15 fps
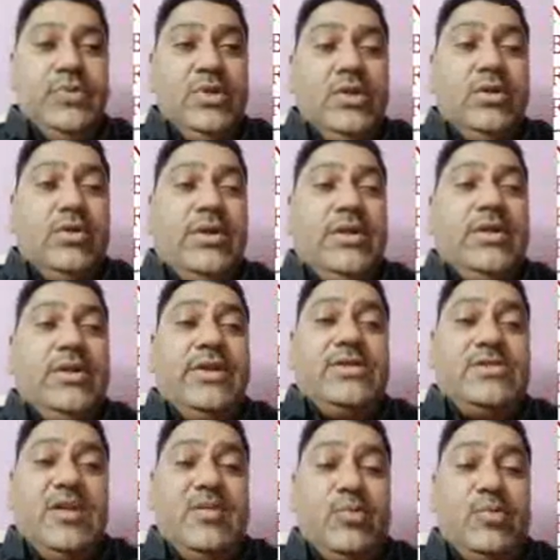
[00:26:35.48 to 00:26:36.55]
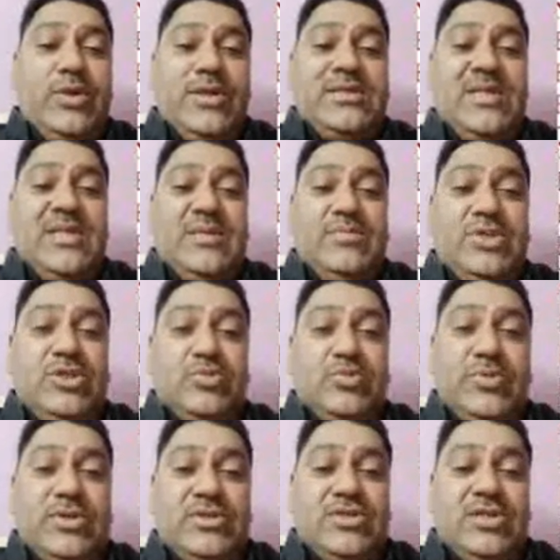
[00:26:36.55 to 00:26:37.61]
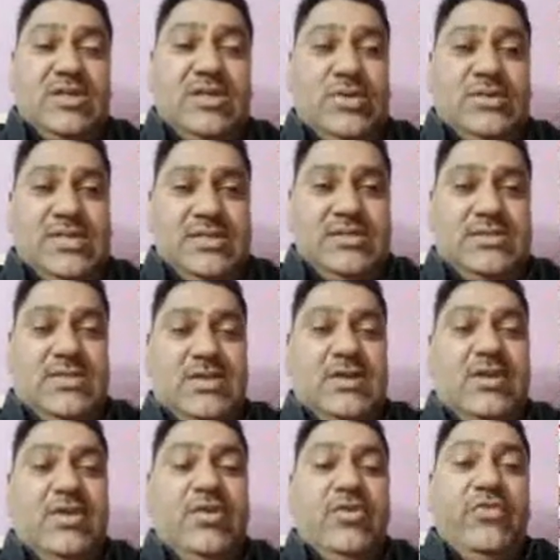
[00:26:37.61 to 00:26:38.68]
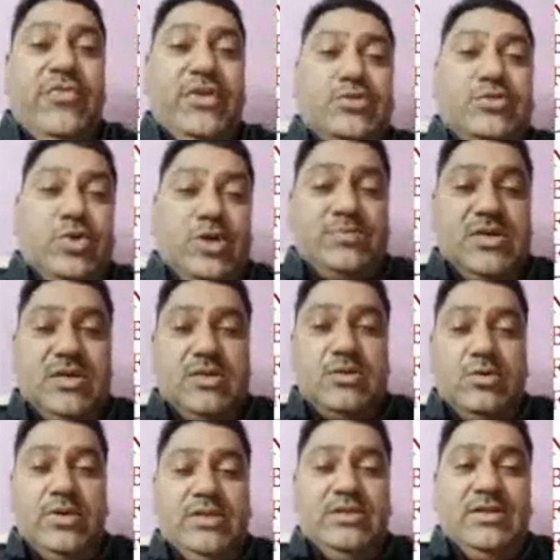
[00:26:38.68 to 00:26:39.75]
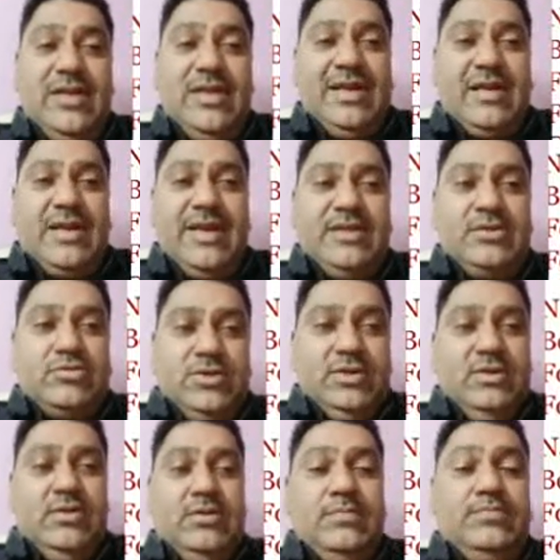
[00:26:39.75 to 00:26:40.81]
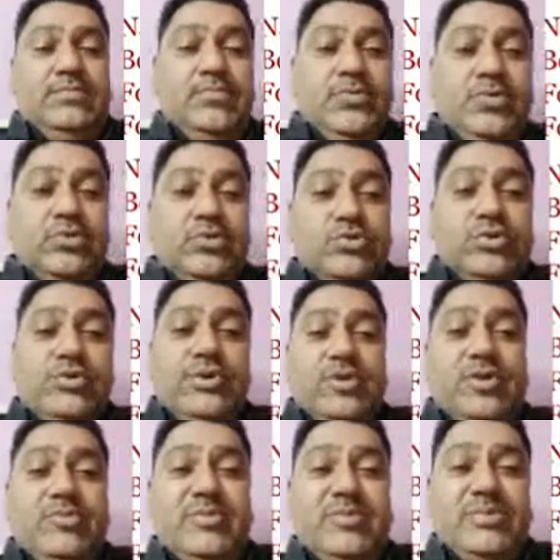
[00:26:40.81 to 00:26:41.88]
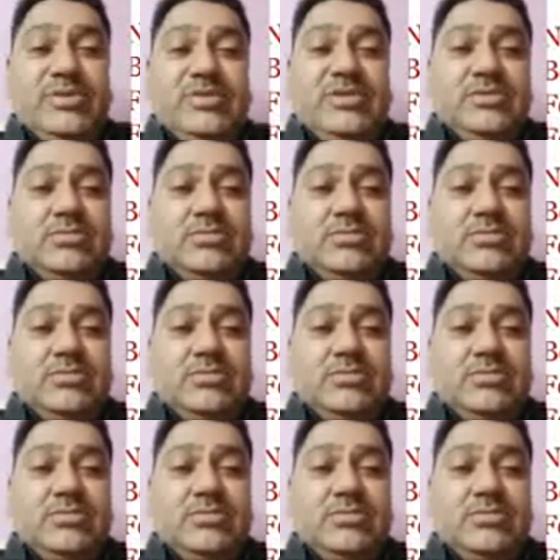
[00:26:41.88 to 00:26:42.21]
Now in recent board exam, this question was asked, which crops are grown in the laterite soil? So you need to remember these